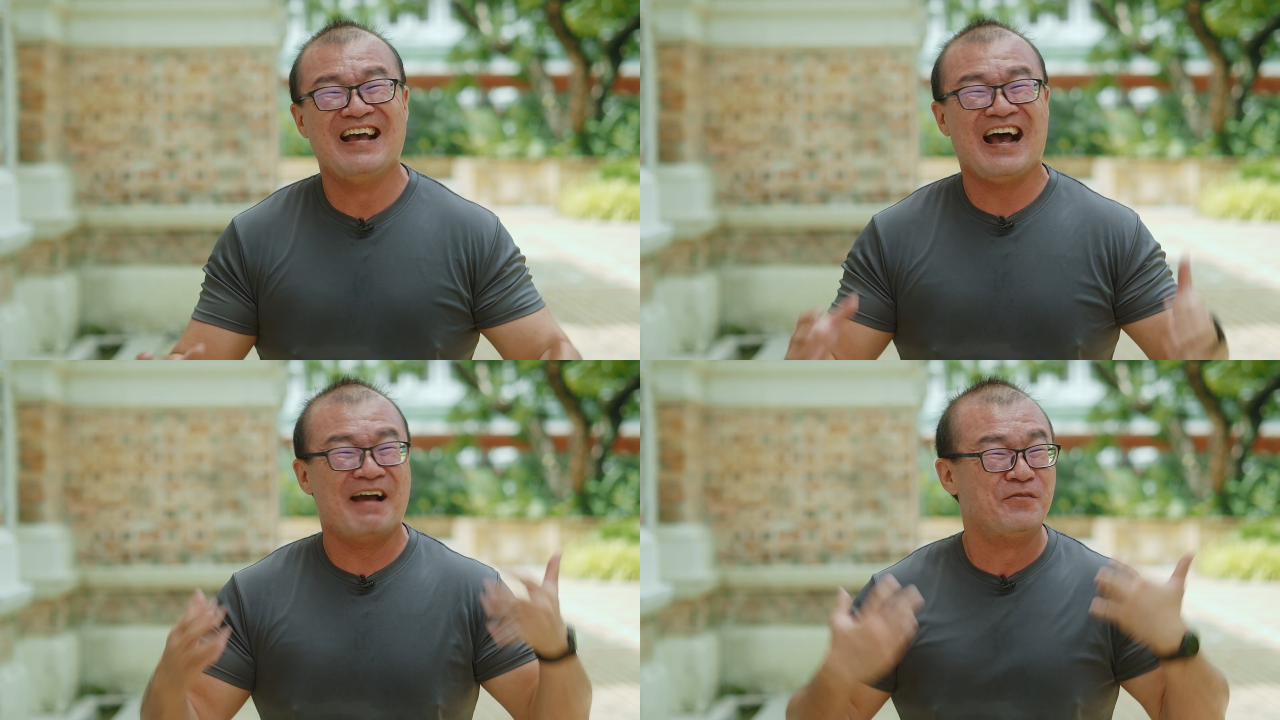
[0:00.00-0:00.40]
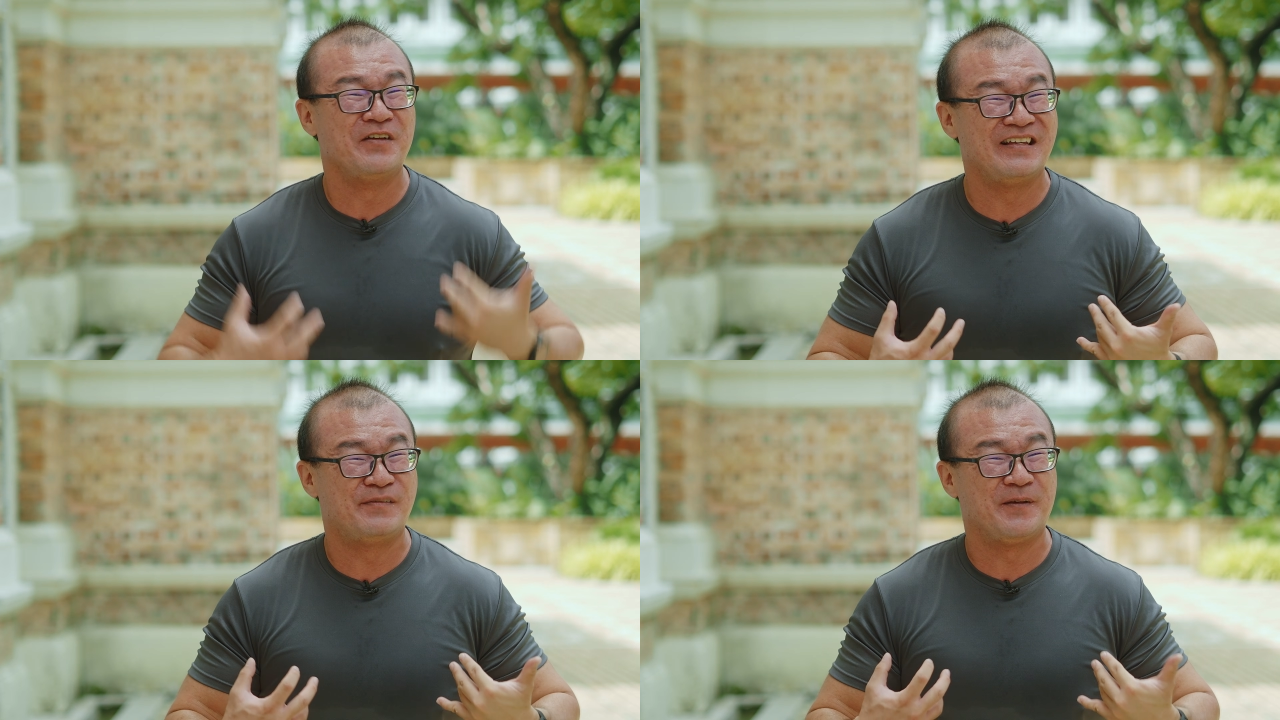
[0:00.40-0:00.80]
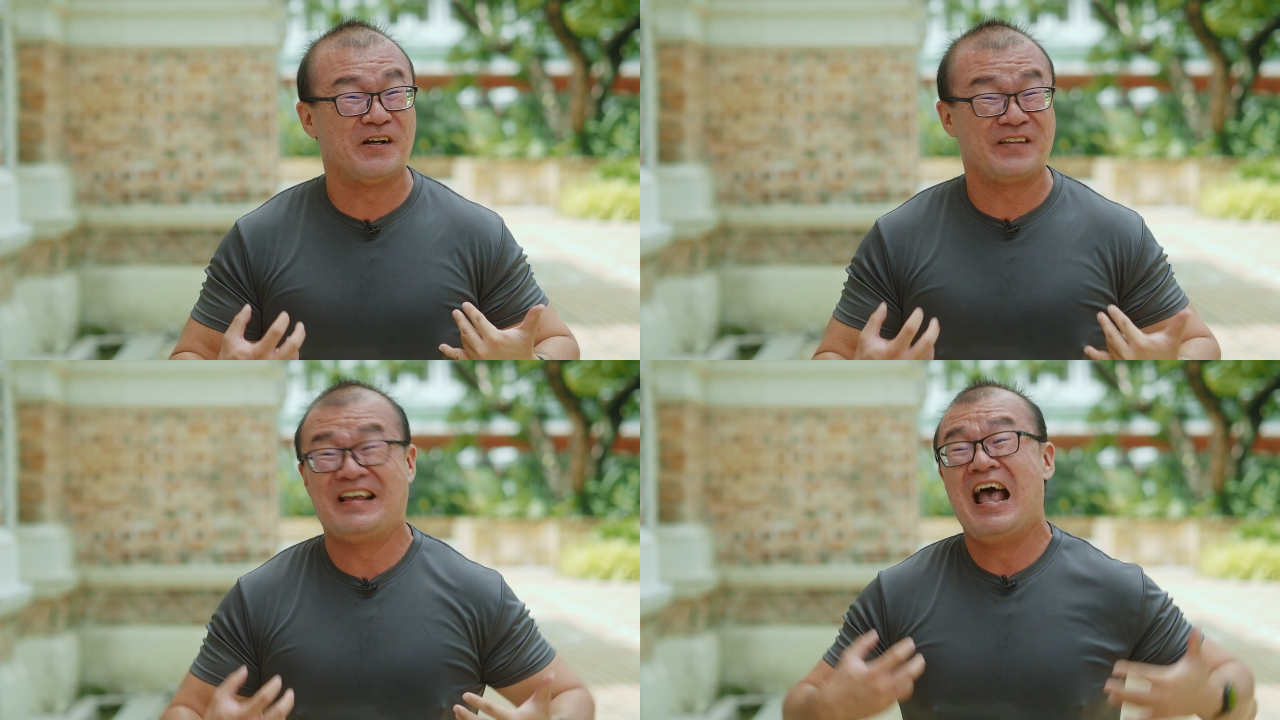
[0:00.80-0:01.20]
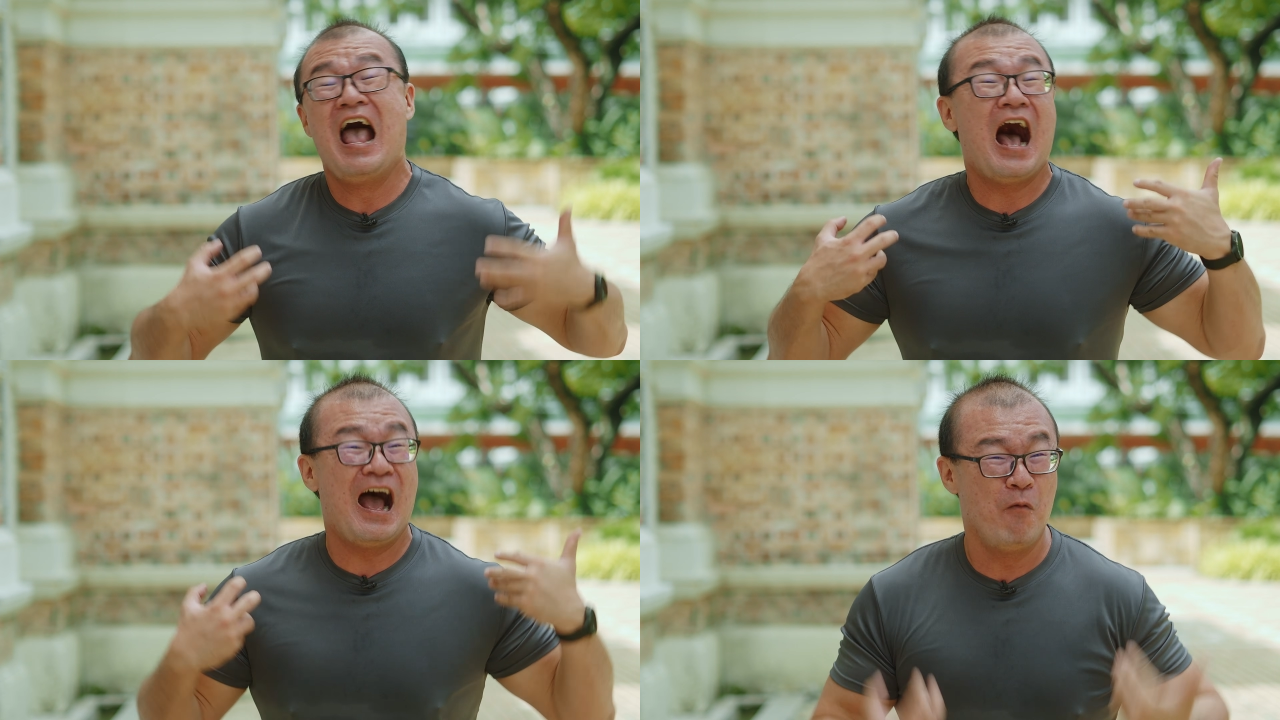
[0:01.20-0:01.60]
I'm doing this because
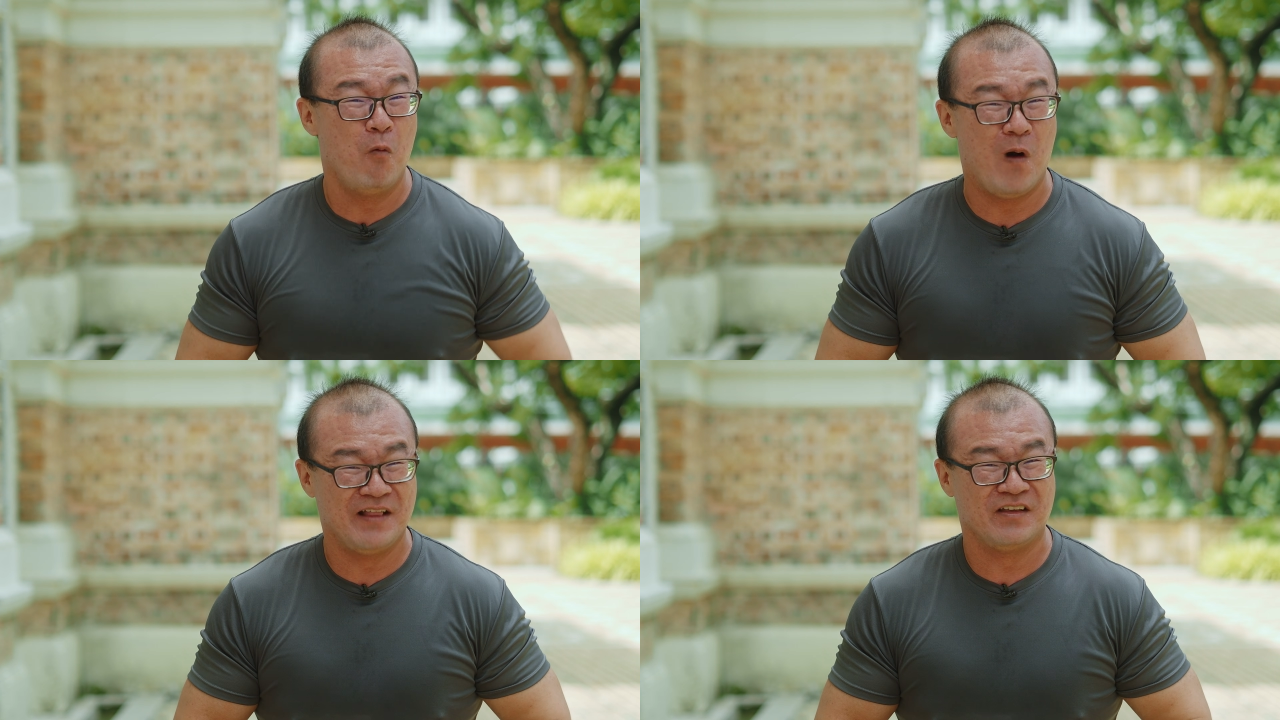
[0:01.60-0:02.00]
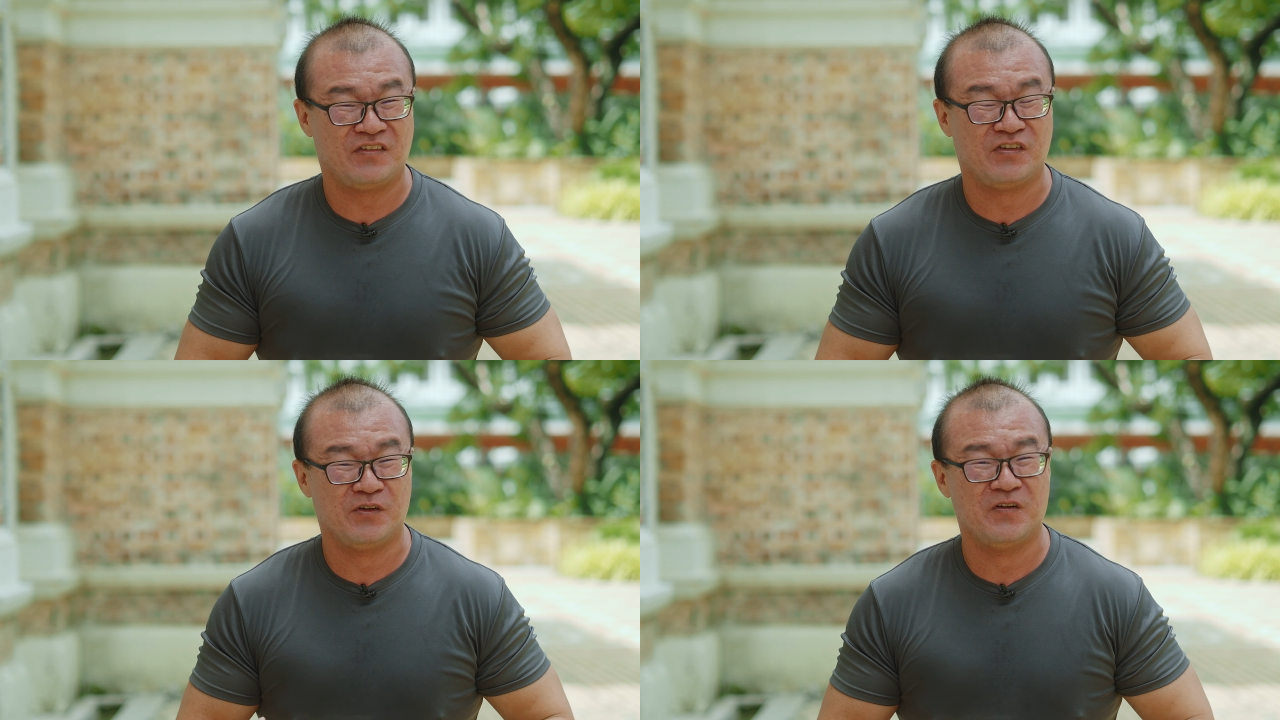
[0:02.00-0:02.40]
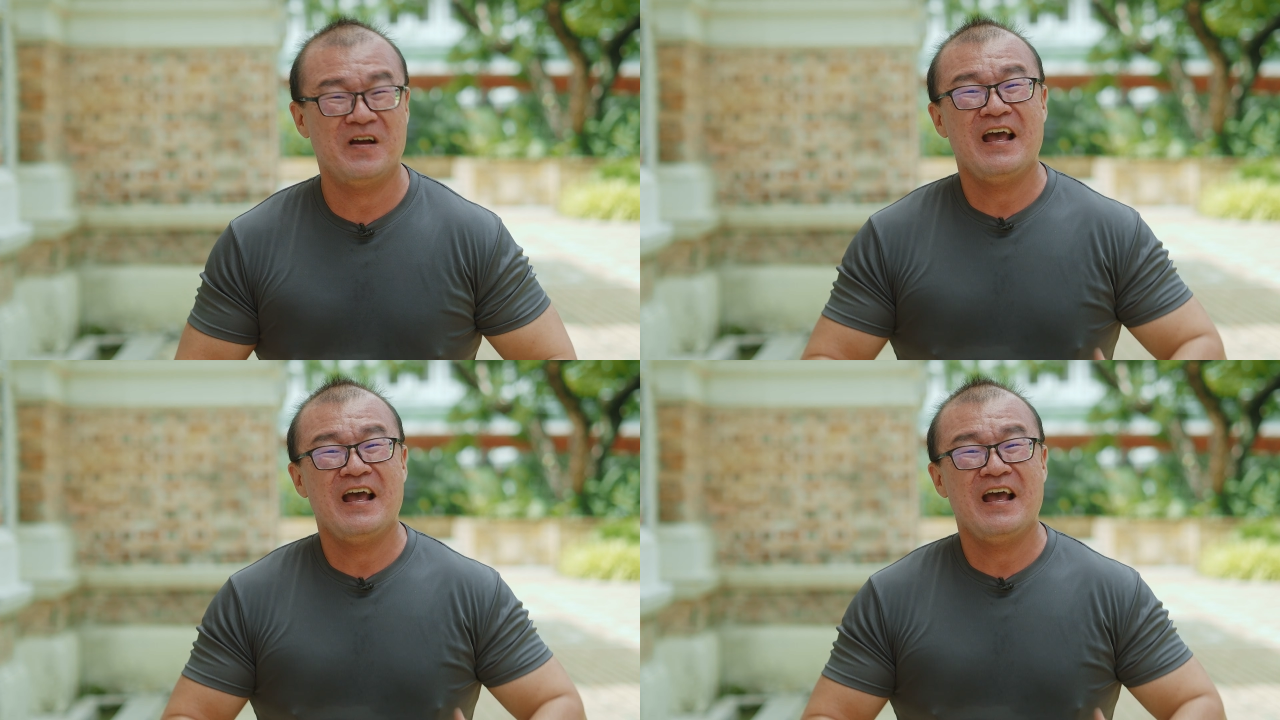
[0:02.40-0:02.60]
I want to.